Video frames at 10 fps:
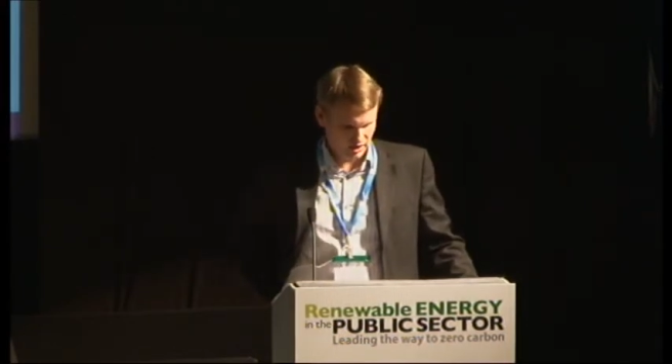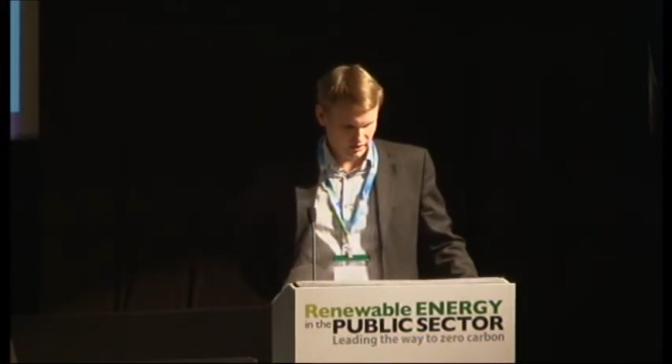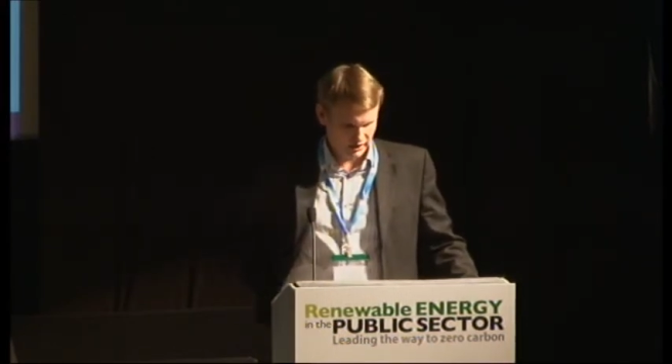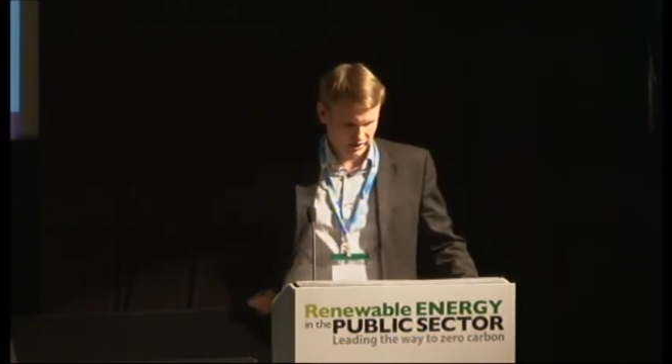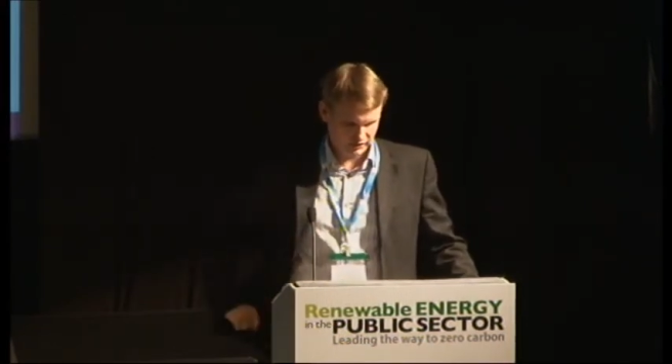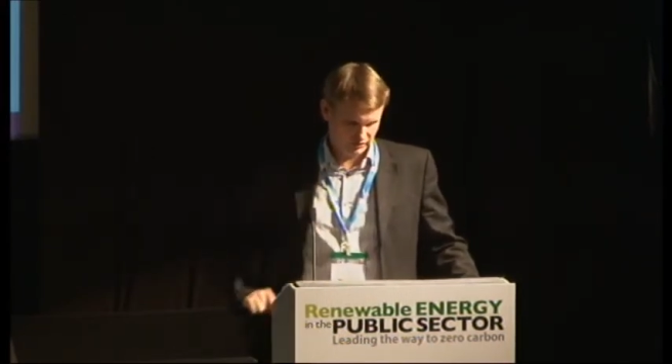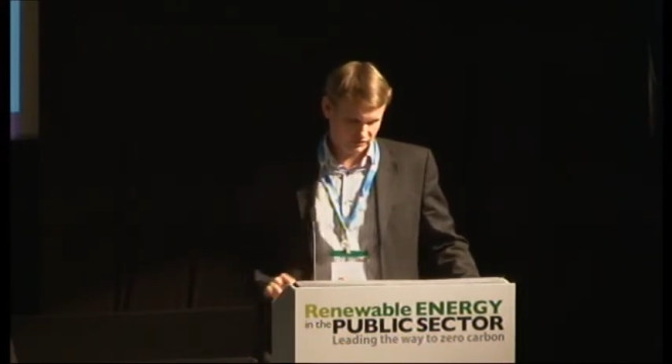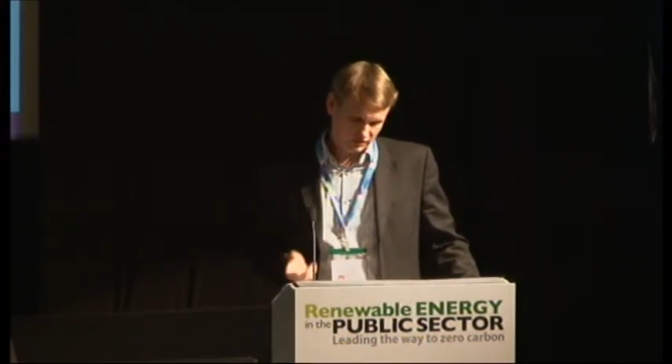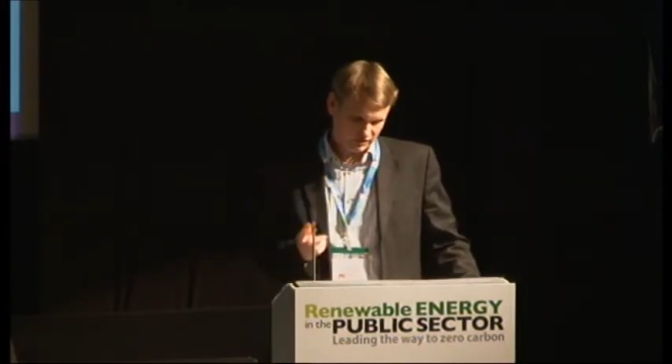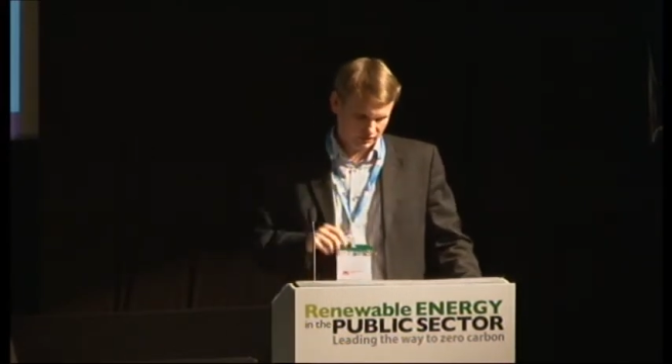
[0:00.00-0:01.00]
they get another
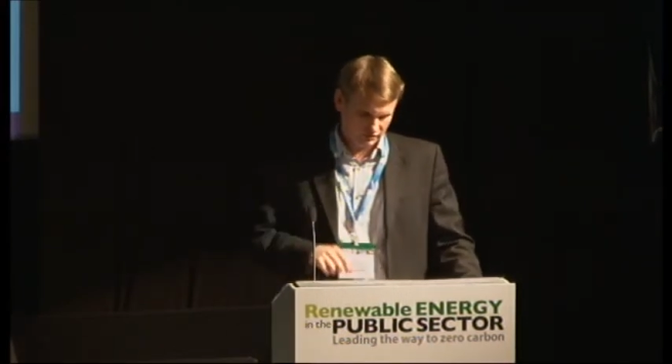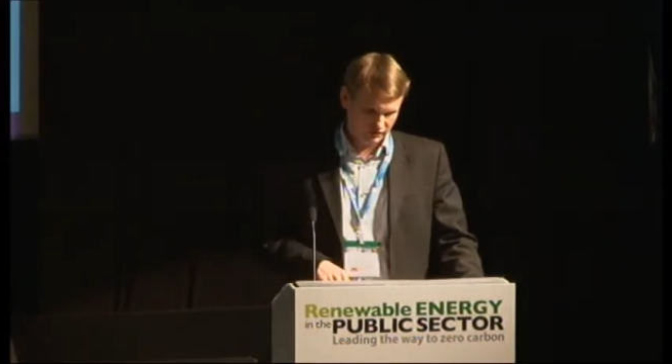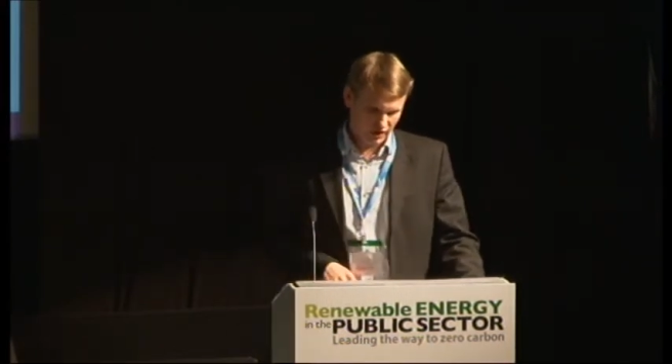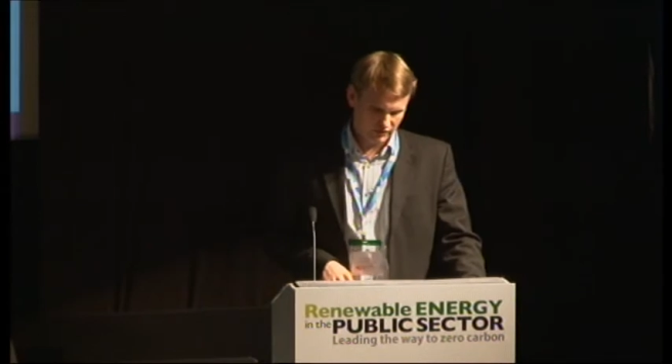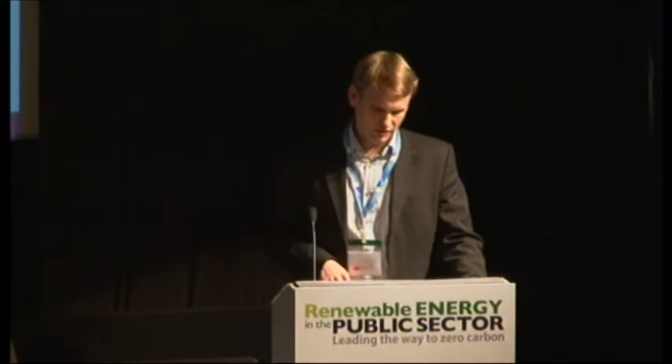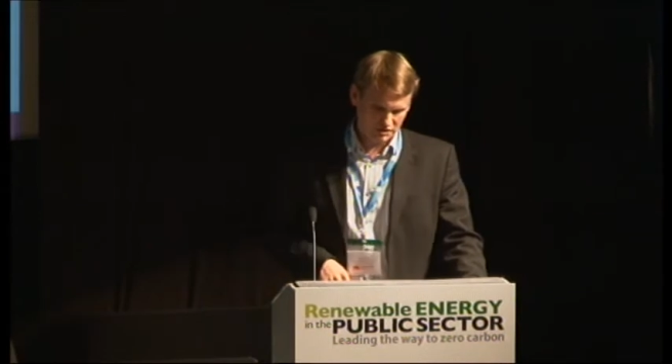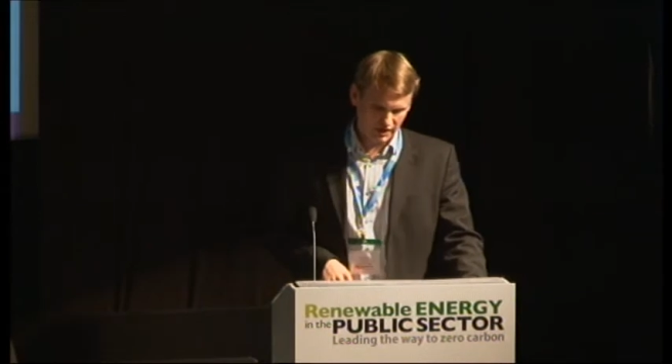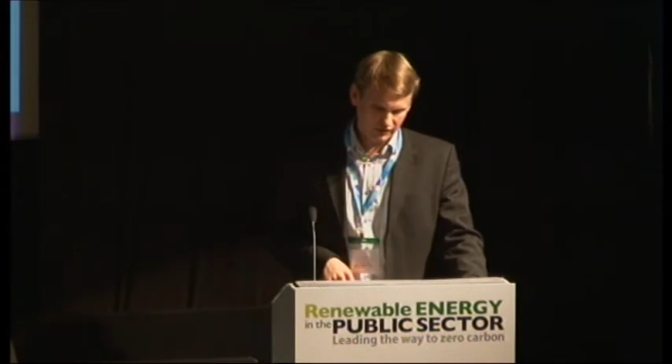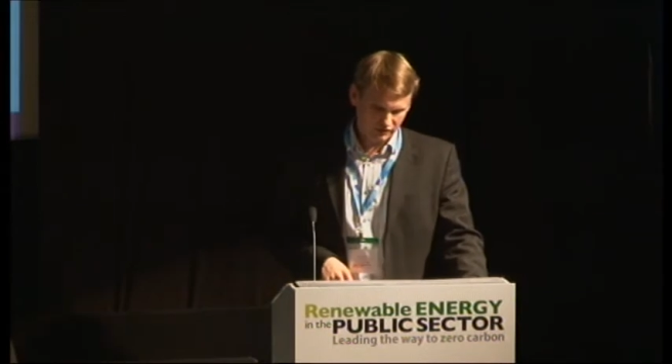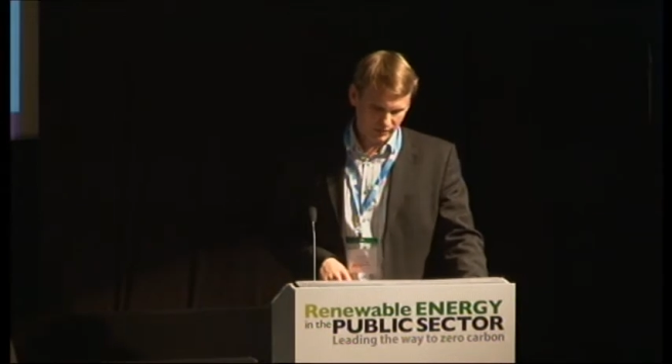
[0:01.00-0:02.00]

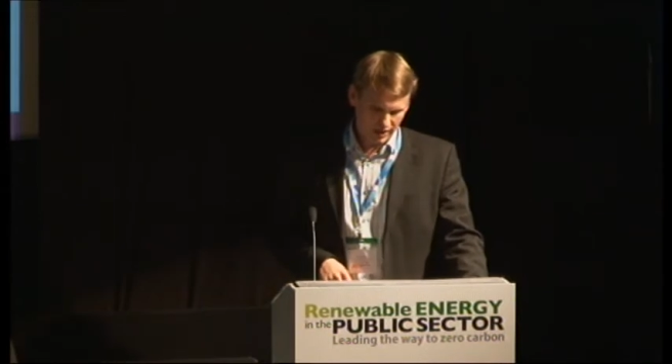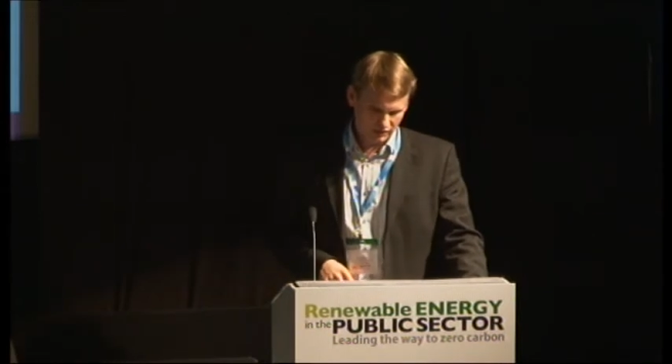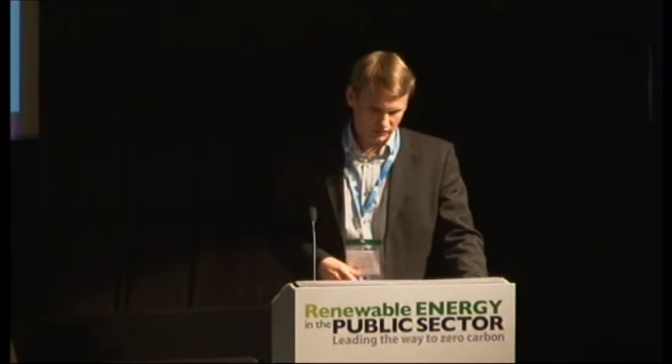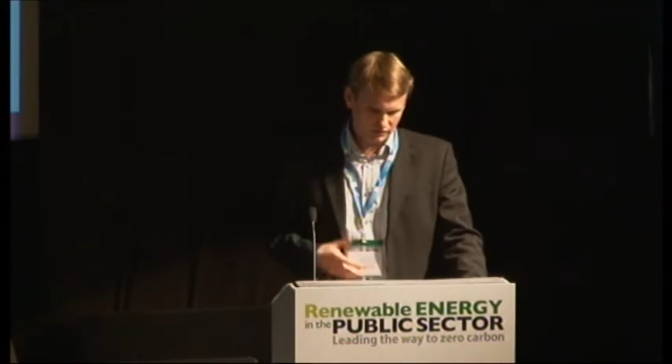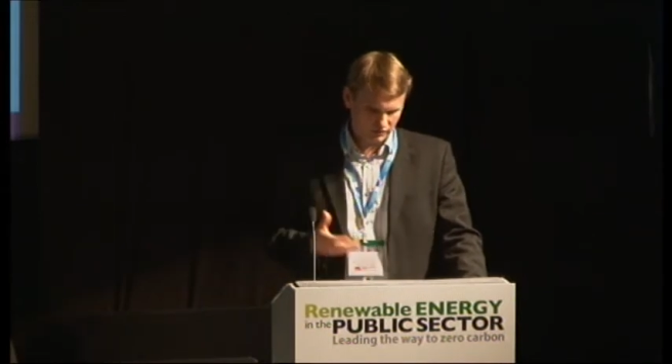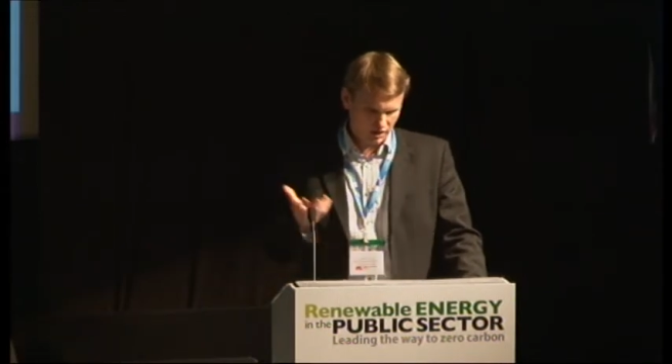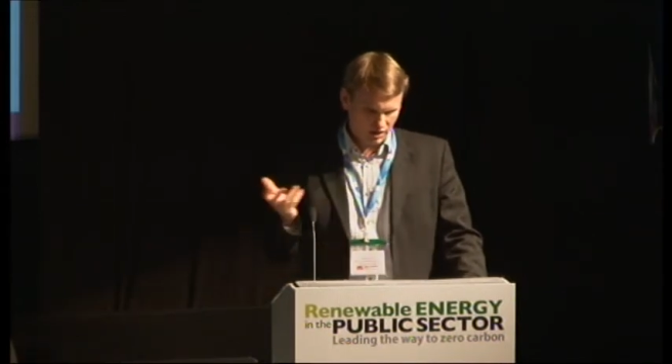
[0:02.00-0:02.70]
£6,580